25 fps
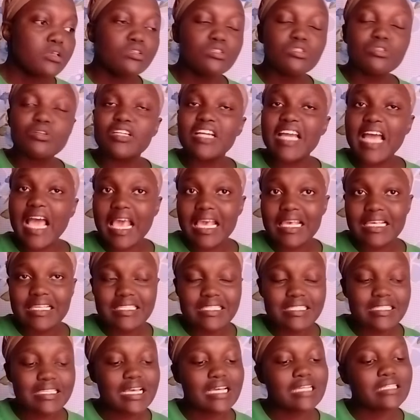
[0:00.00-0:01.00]
So
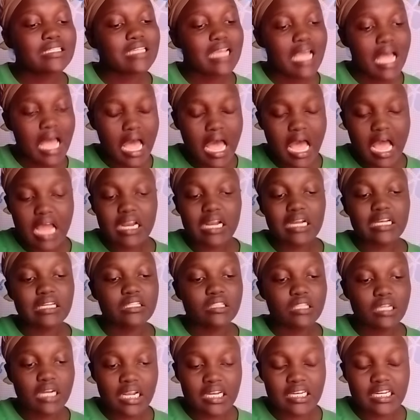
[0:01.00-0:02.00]
guys, Sasha
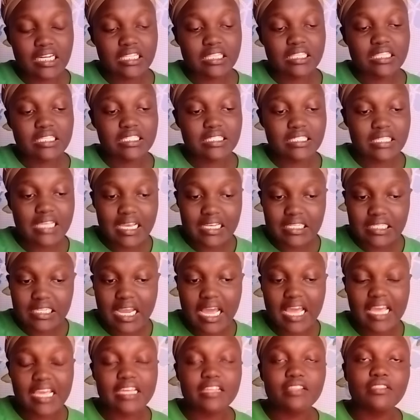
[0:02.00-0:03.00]
anani threaten.
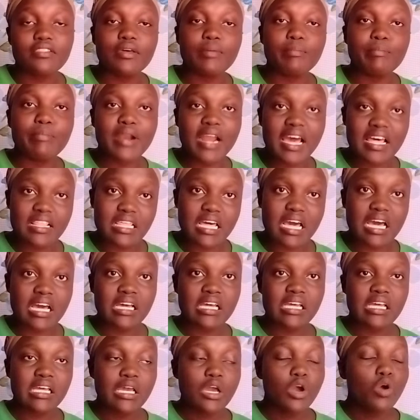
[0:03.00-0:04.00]
Sasha and the brother
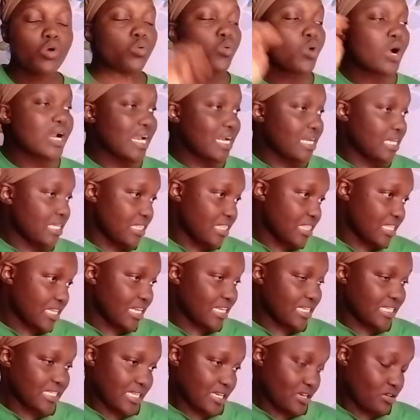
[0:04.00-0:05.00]
wanani
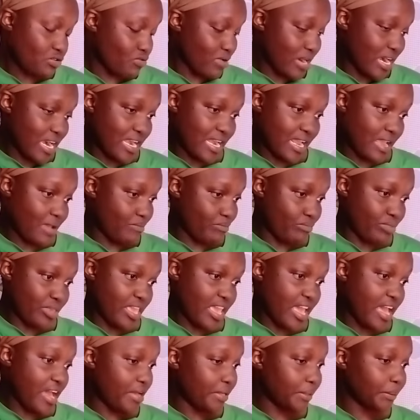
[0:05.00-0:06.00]
threaten,
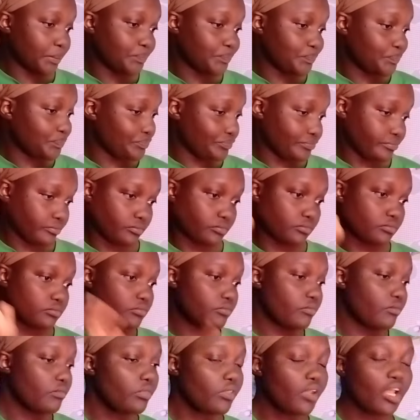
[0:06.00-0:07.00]
wananiambia
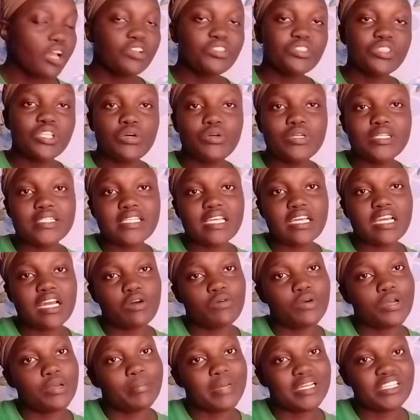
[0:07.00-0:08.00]
they will take
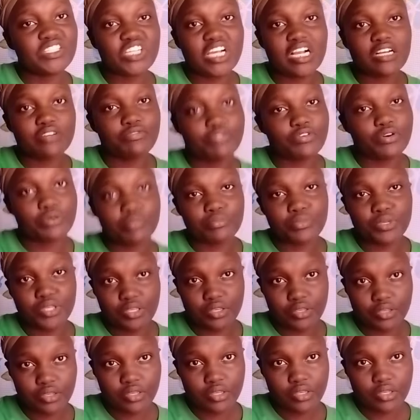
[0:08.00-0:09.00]
away my child from
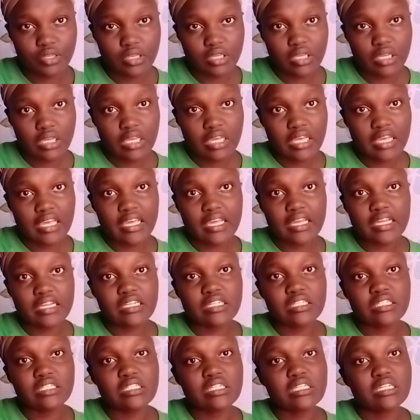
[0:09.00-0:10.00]
me,
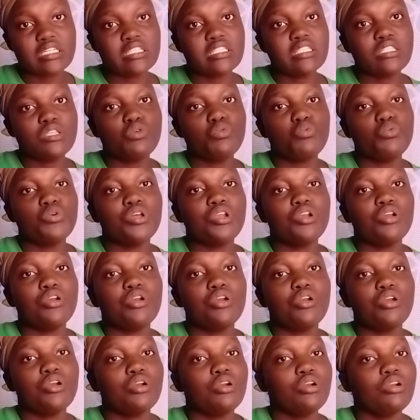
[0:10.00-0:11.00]
and they will